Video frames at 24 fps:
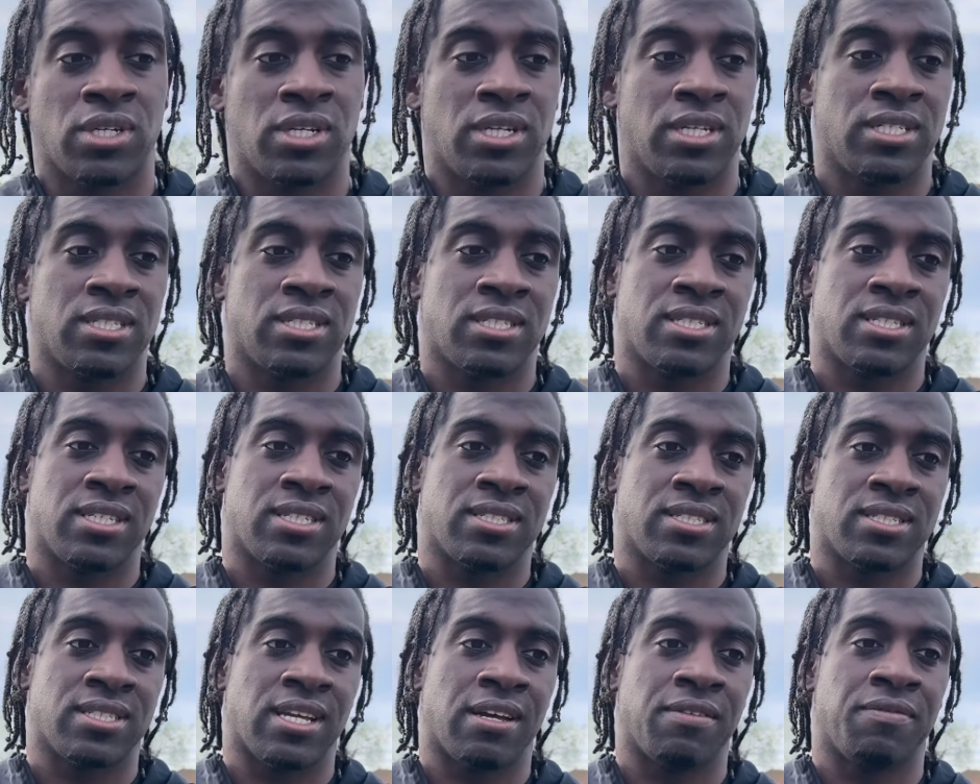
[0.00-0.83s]

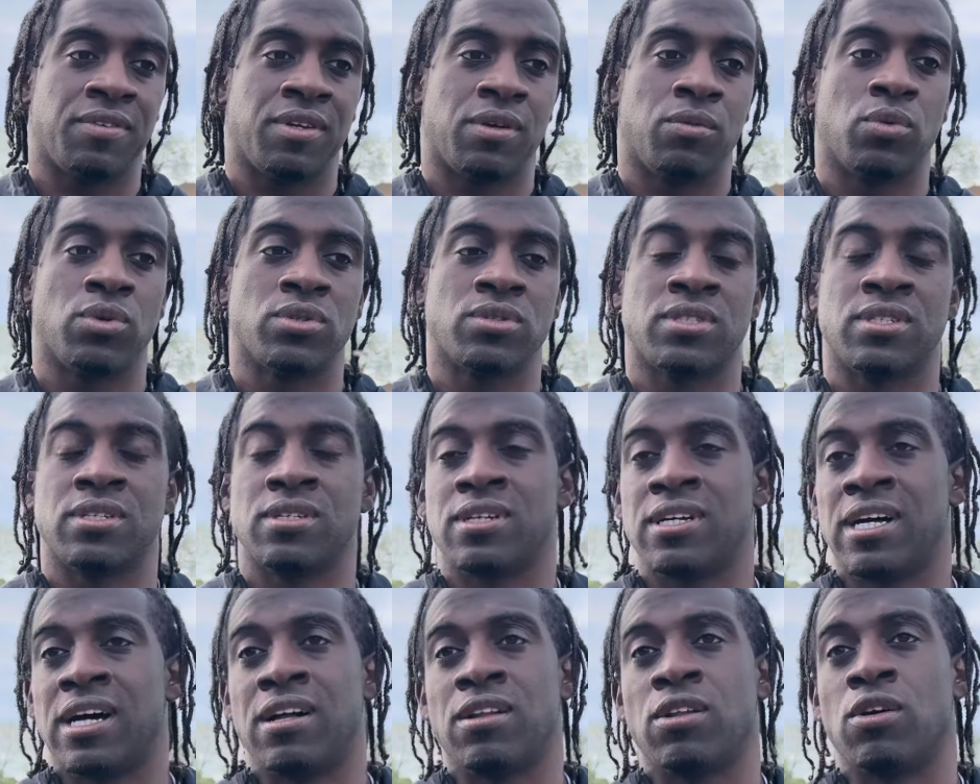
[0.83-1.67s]
it's definitely one that
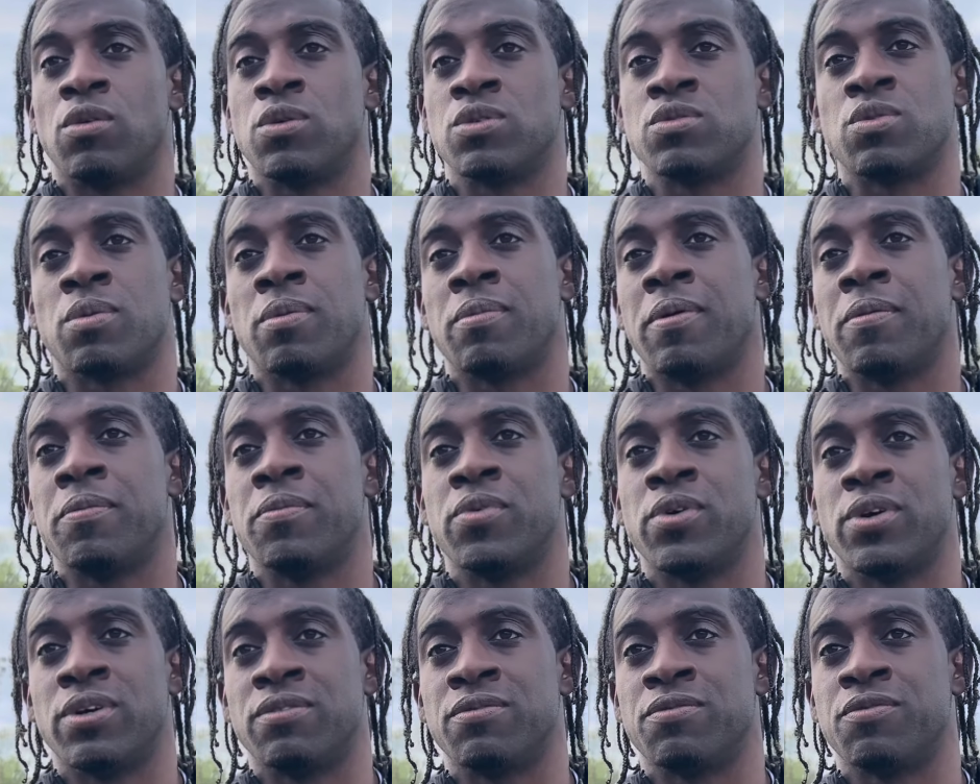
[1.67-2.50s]
I'll always
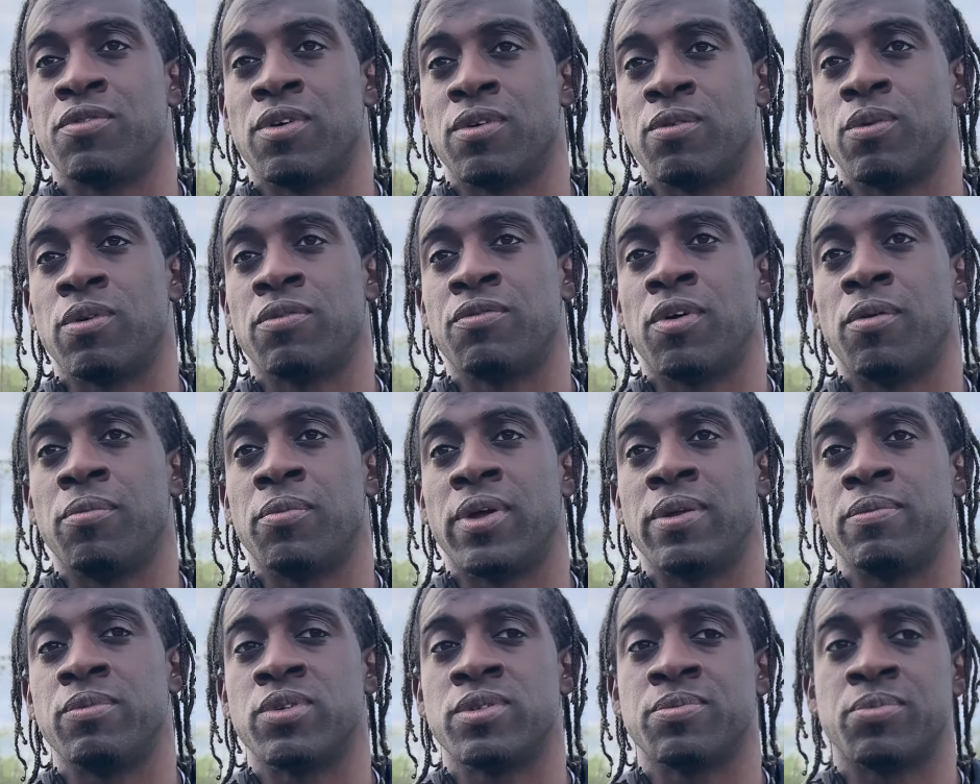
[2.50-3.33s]
remember and with fond memories.